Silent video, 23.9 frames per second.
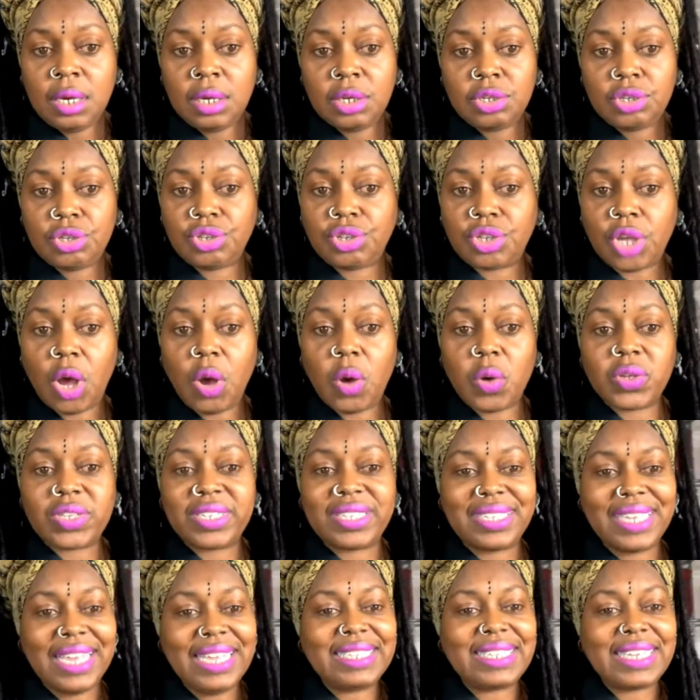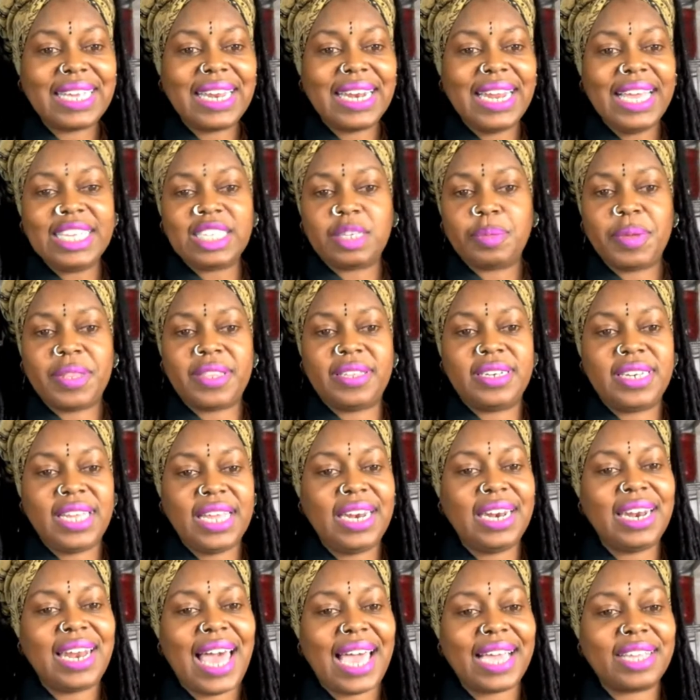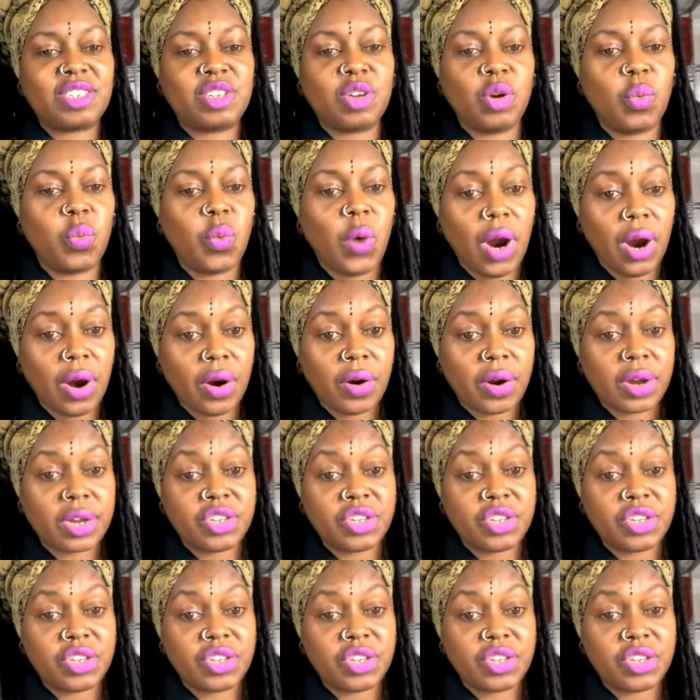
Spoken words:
So since Elizabeth didn't like to work,